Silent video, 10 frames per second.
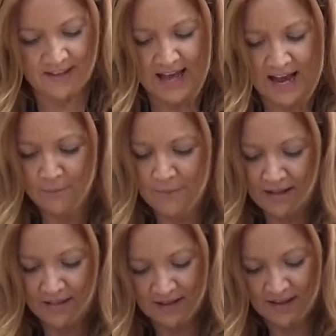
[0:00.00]

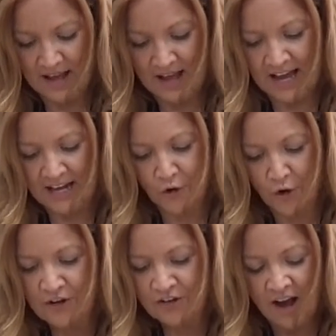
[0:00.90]
caramel and
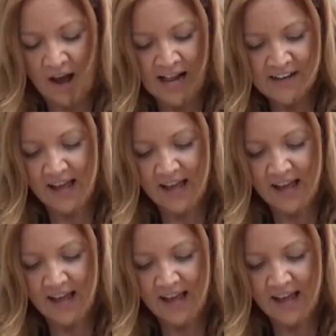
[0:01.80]
orange. I like